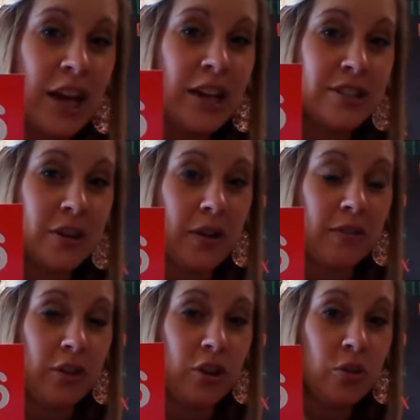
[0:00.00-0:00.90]
So if
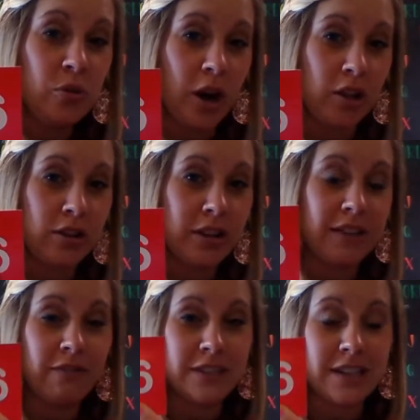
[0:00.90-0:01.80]
you are
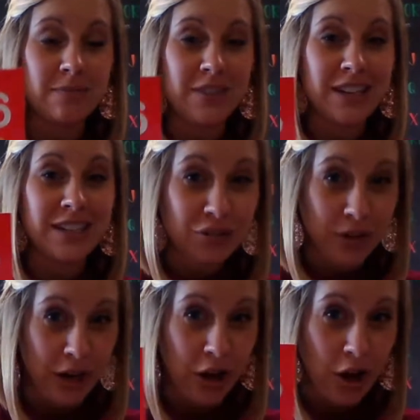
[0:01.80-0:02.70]
looking for something to do
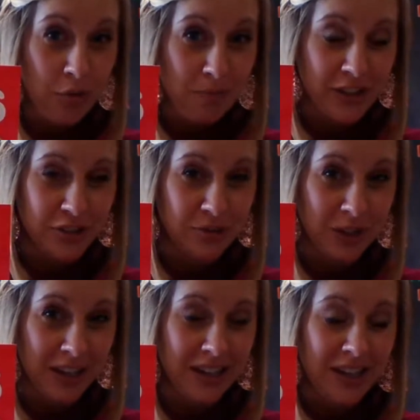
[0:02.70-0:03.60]
at home this
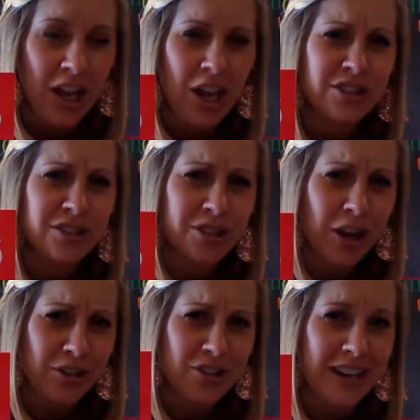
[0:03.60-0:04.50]
week,
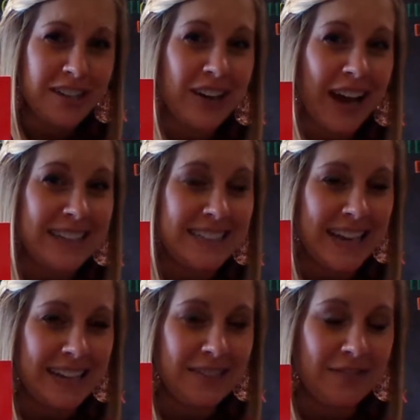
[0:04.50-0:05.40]
start trying to
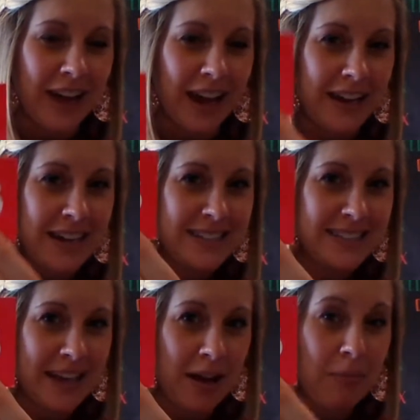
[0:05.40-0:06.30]
identify
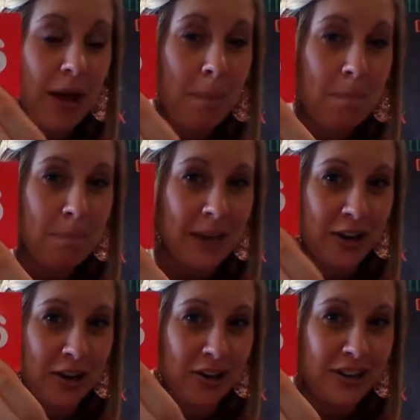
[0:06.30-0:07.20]
some
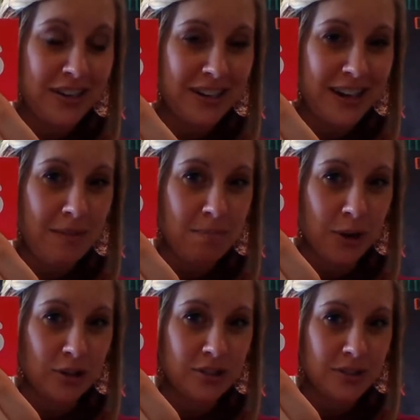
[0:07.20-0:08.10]
bigger
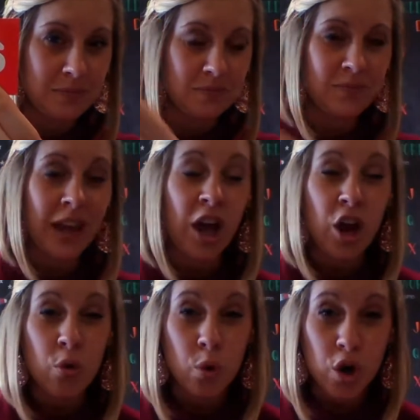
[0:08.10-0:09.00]
numbers.
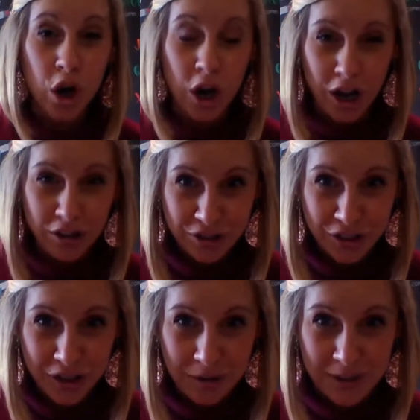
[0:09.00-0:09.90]
We're also
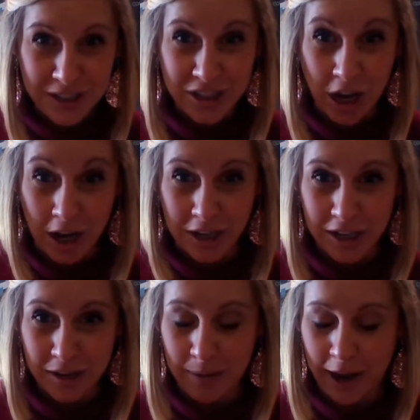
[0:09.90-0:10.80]
going to be
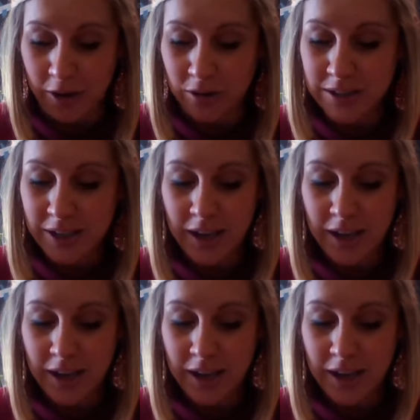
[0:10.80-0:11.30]
talking about